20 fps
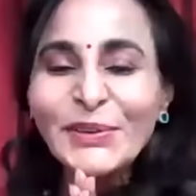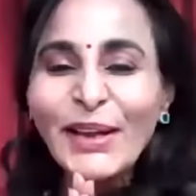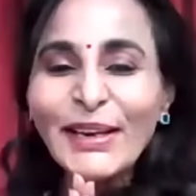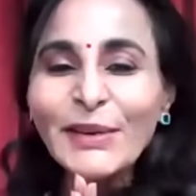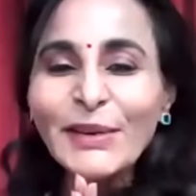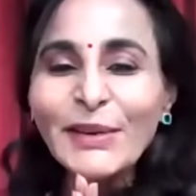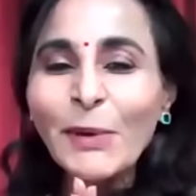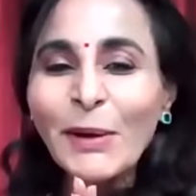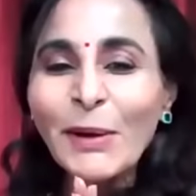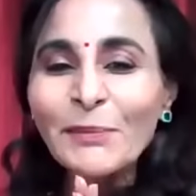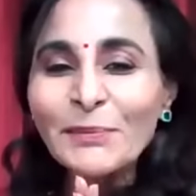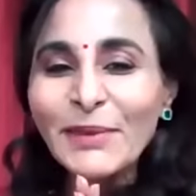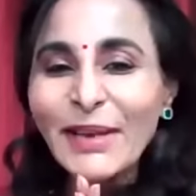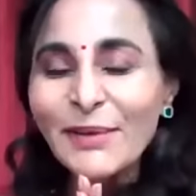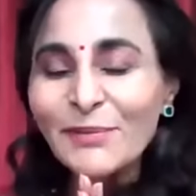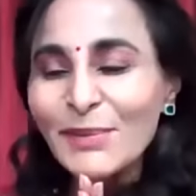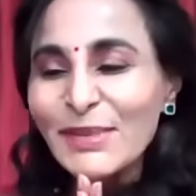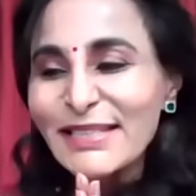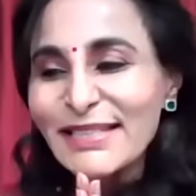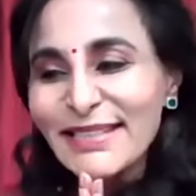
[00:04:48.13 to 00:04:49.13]
Anupam.
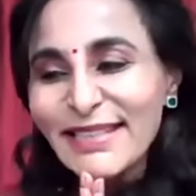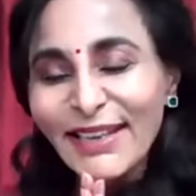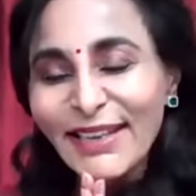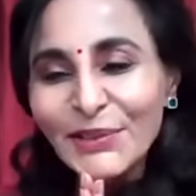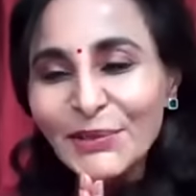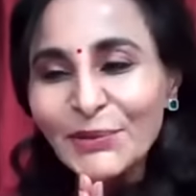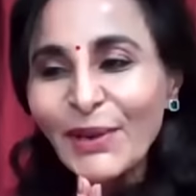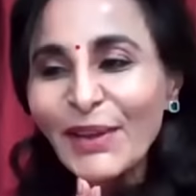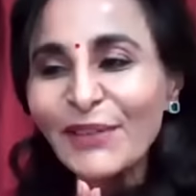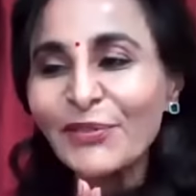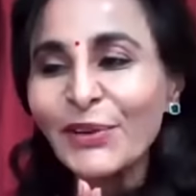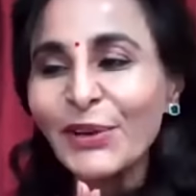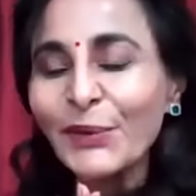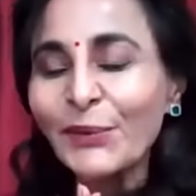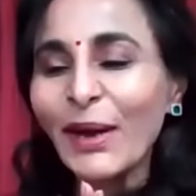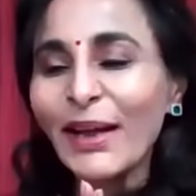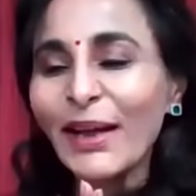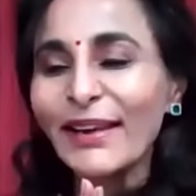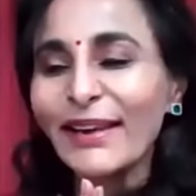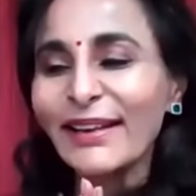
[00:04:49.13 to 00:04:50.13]
Namaste to
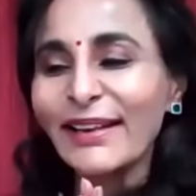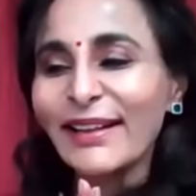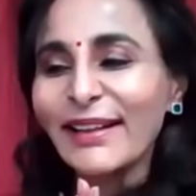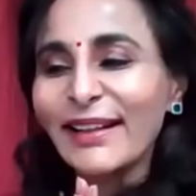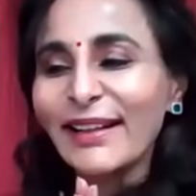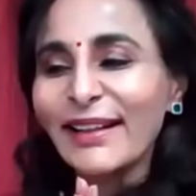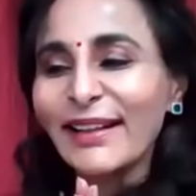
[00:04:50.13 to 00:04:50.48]
everyone.